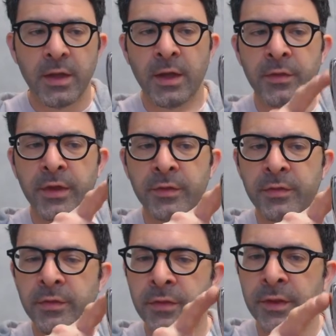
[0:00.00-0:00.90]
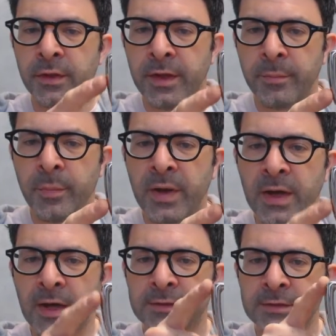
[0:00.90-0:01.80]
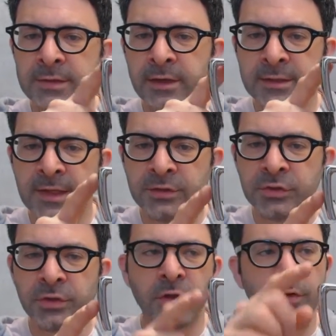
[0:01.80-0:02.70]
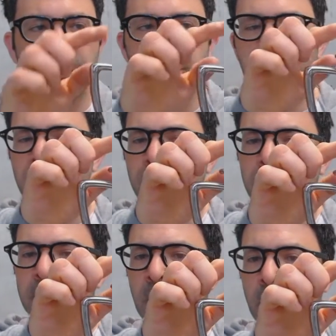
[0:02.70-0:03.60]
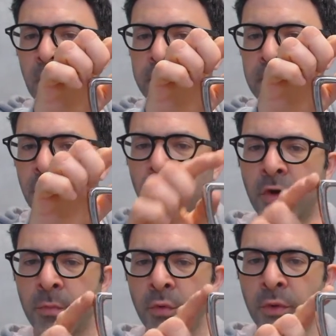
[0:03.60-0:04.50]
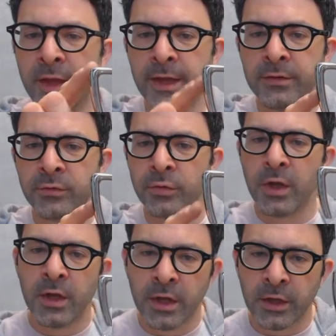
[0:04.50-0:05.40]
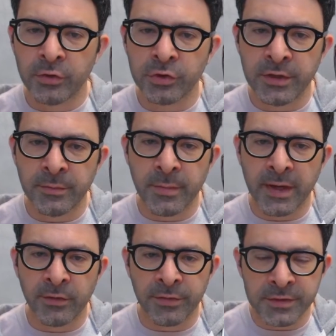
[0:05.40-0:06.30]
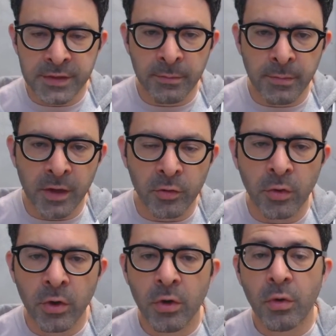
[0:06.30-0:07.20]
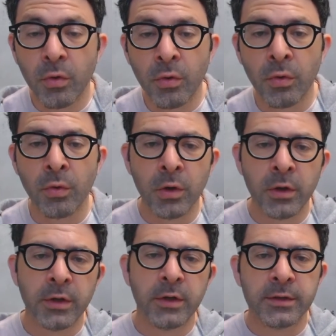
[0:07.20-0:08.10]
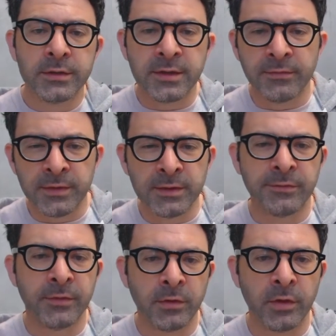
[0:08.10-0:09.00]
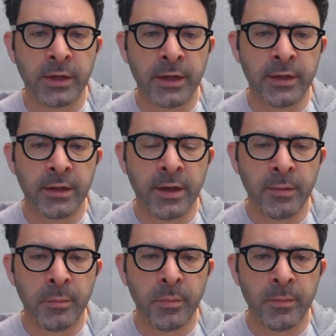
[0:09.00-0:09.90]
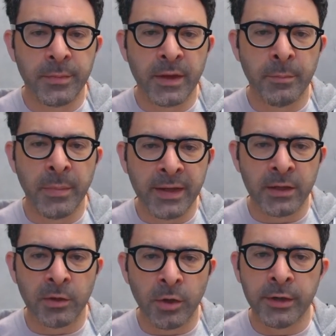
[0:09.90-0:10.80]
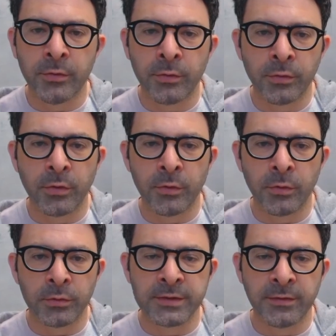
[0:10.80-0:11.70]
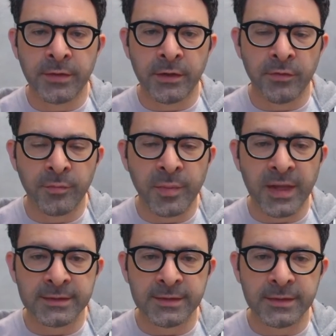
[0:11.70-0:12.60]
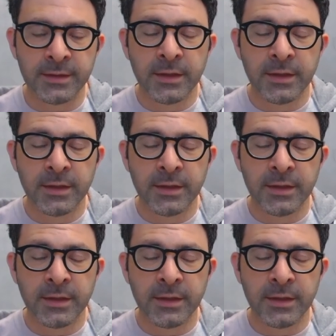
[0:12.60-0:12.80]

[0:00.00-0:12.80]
and then the parts that are attached to the coffee machines, like the knob or the handle, are usually made of the same metal or something different, like a Bakelite or something of plastic.